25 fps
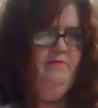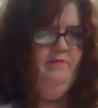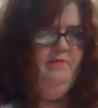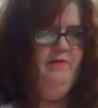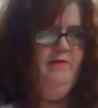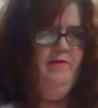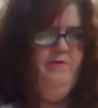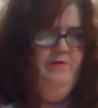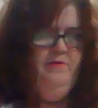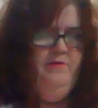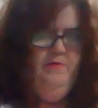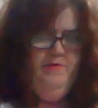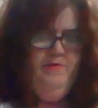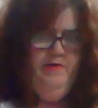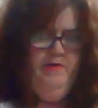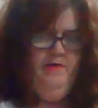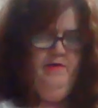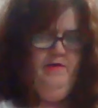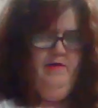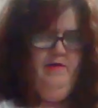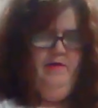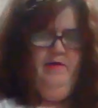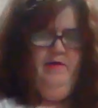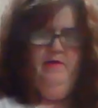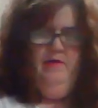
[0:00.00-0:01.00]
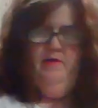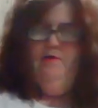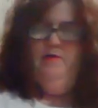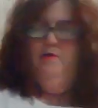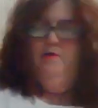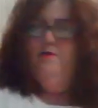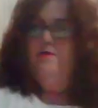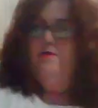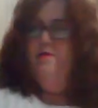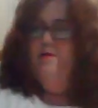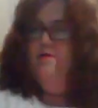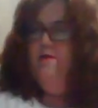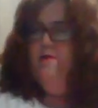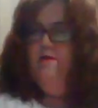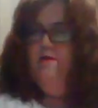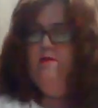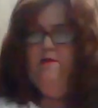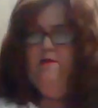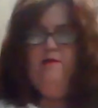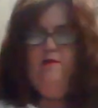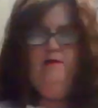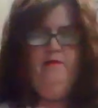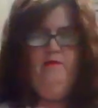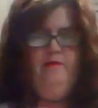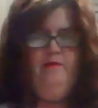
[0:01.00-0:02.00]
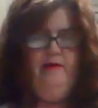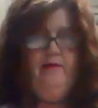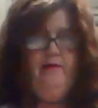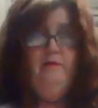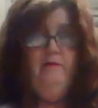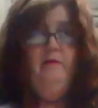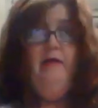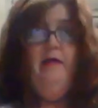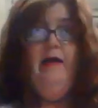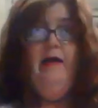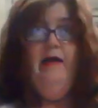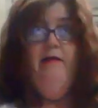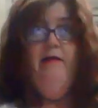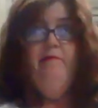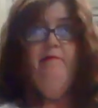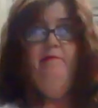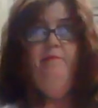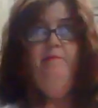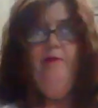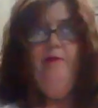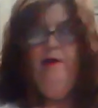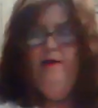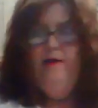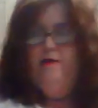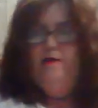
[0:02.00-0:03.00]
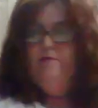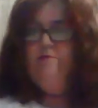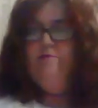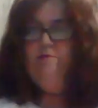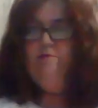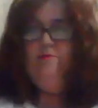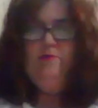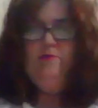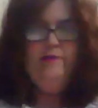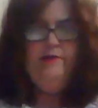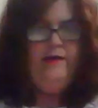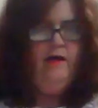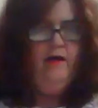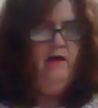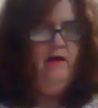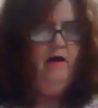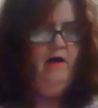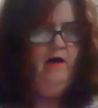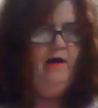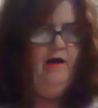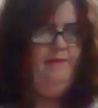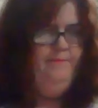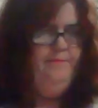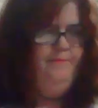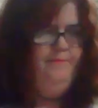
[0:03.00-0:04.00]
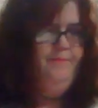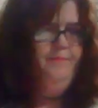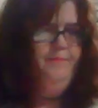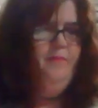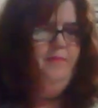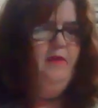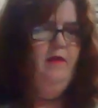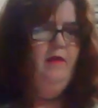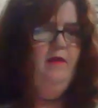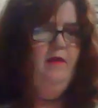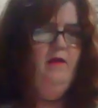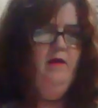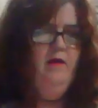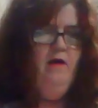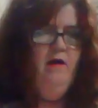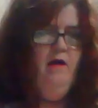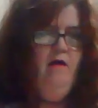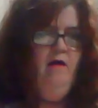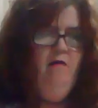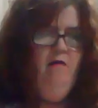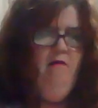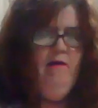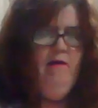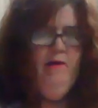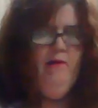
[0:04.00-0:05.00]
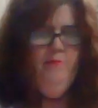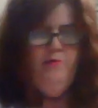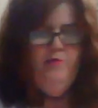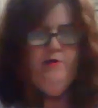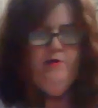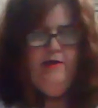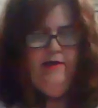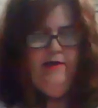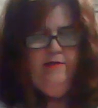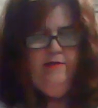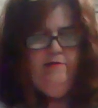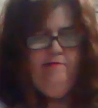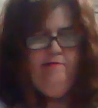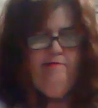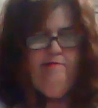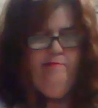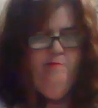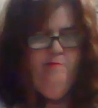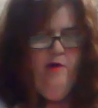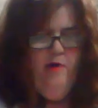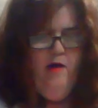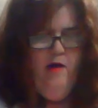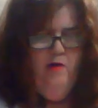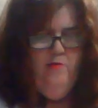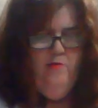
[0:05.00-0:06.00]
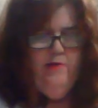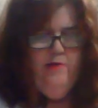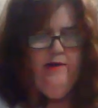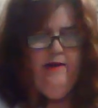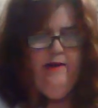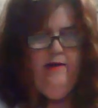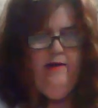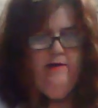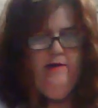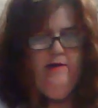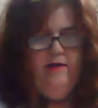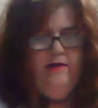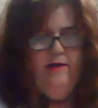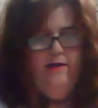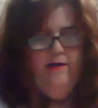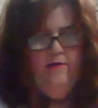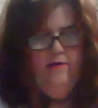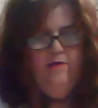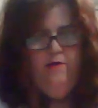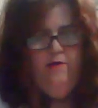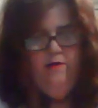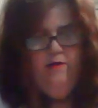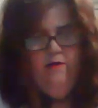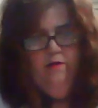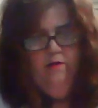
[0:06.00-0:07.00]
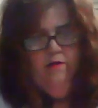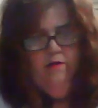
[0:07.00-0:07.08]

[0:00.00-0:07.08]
Okay. That glass pan's really hot. All right, I'm going to take the small one out of here.